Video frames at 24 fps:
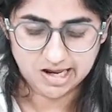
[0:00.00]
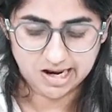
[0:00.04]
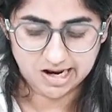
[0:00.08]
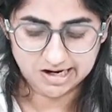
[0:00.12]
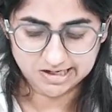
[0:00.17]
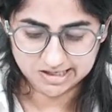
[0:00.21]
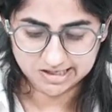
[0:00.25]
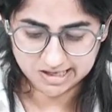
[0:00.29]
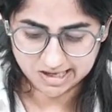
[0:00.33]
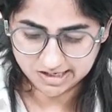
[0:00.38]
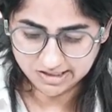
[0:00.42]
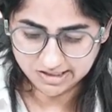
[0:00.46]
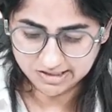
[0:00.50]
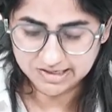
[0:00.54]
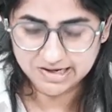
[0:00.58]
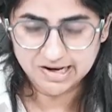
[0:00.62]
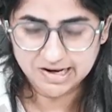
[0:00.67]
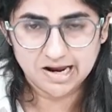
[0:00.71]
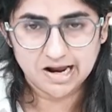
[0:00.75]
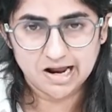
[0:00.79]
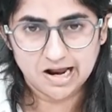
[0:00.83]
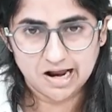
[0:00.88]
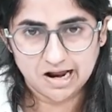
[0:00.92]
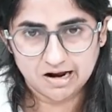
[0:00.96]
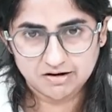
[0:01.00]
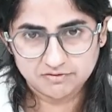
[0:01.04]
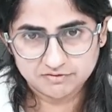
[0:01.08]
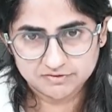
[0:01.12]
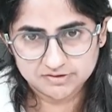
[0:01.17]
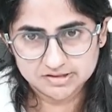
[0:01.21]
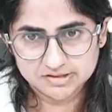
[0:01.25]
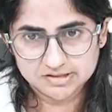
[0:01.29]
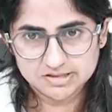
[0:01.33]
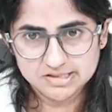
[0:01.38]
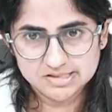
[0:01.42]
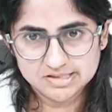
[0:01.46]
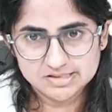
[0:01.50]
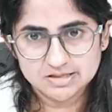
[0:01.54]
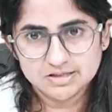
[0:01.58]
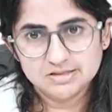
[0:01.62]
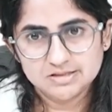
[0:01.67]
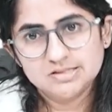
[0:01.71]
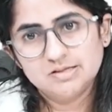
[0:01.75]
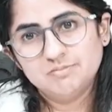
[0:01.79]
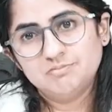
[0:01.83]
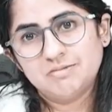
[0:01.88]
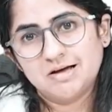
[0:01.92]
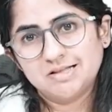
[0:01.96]
Again, after this,
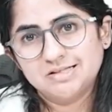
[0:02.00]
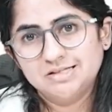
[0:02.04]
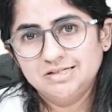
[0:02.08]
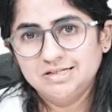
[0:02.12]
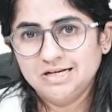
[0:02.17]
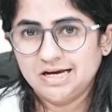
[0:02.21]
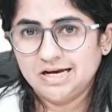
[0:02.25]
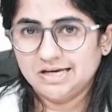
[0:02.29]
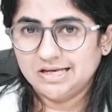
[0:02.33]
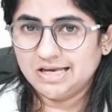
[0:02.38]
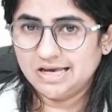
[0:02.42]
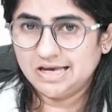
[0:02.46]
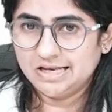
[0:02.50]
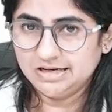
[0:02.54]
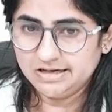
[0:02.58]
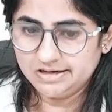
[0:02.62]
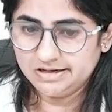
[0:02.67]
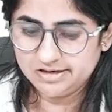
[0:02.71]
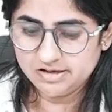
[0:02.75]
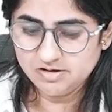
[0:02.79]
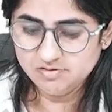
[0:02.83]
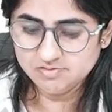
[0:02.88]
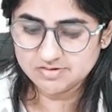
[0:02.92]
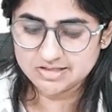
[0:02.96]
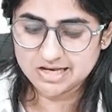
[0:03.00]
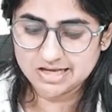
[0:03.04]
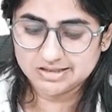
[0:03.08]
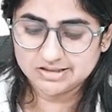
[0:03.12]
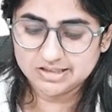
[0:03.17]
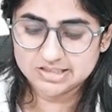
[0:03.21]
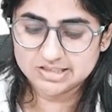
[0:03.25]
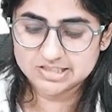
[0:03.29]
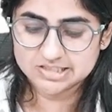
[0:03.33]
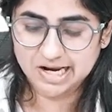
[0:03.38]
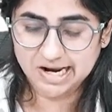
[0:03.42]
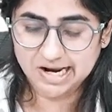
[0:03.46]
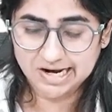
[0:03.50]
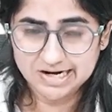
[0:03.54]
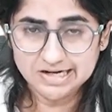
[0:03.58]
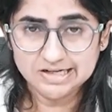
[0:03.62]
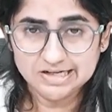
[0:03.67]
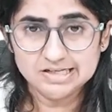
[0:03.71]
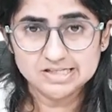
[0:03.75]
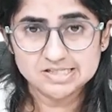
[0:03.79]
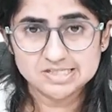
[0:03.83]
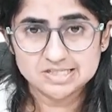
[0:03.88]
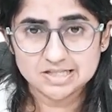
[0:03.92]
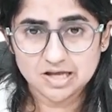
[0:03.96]
the mother again leaves and the child
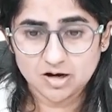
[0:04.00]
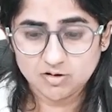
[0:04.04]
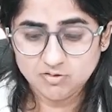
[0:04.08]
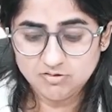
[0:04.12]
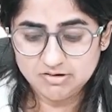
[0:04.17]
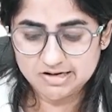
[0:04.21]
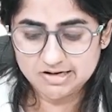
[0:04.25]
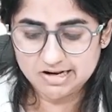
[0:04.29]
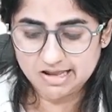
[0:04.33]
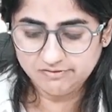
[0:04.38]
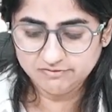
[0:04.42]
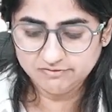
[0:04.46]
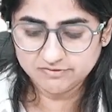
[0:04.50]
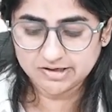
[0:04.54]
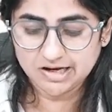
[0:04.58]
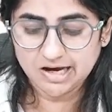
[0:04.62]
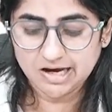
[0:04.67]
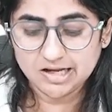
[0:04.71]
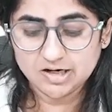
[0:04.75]
is now left